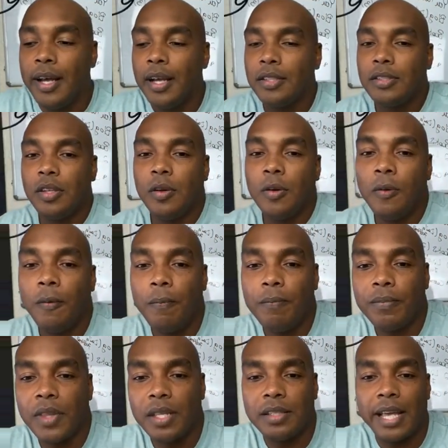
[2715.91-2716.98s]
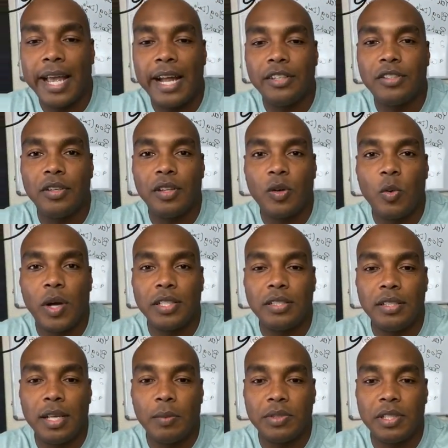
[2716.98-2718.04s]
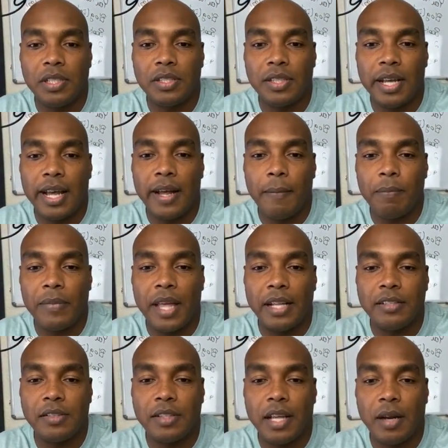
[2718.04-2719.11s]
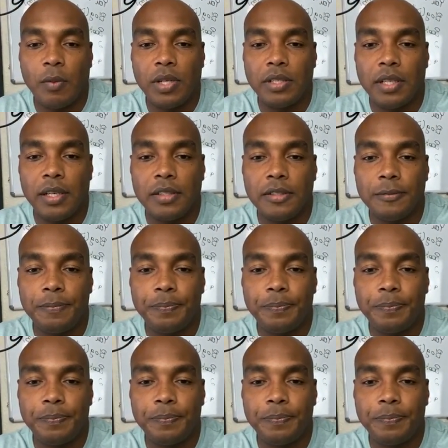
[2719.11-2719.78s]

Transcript: So, to answer the question that was in the chat, that's kind of what it does.